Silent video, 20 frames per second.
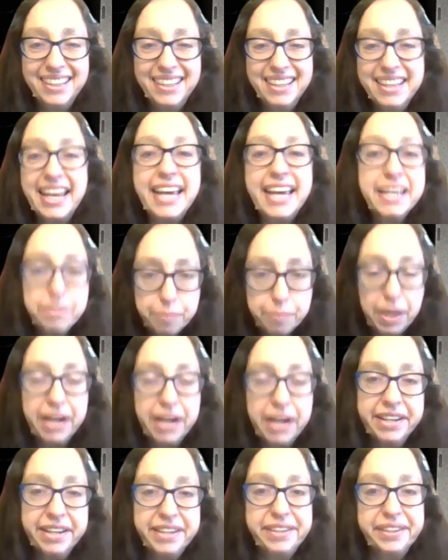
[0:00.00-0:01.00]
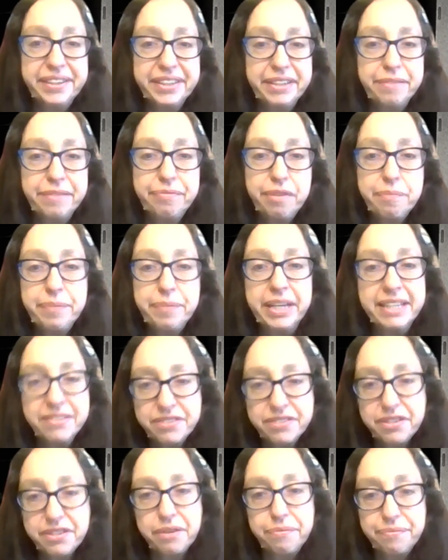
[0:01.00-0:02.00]
they admire you for being
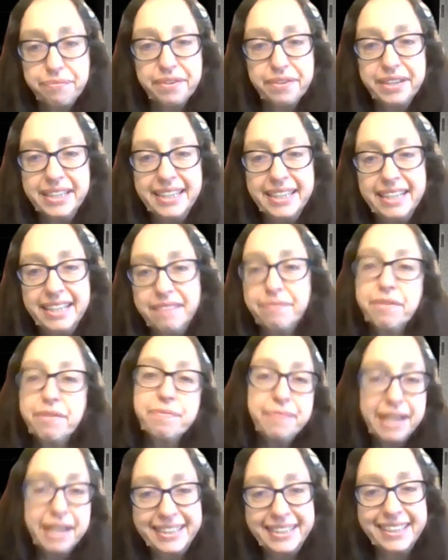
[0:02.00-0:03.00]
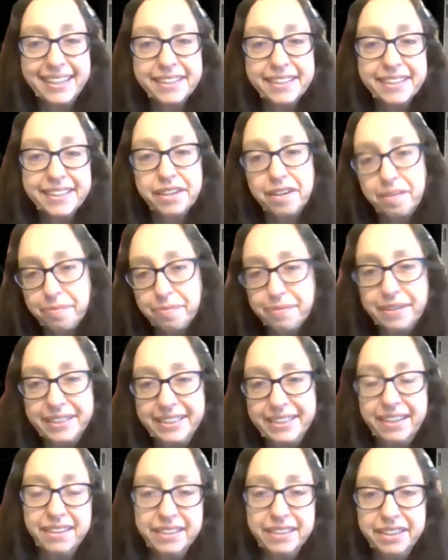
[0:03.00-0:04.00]
so free and for finding a
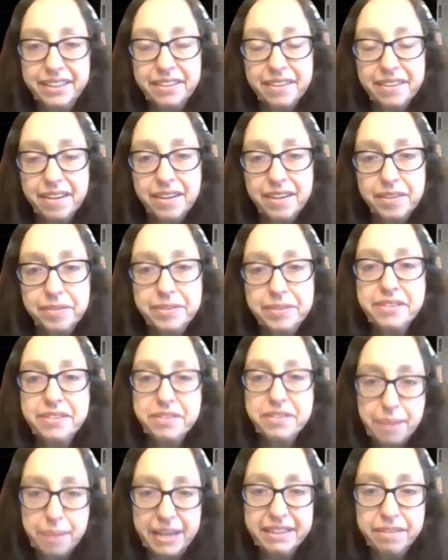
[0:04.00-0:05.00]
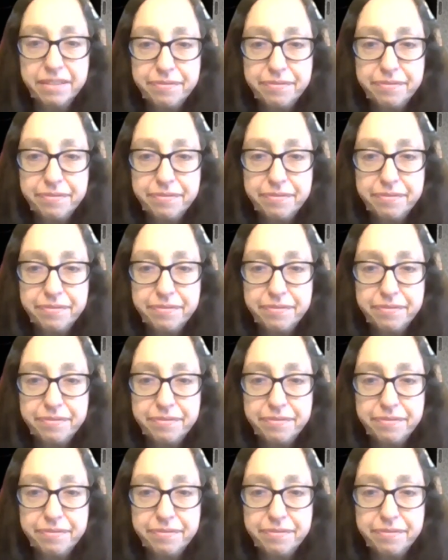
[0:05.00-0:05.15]
girlfriend on your own, despite the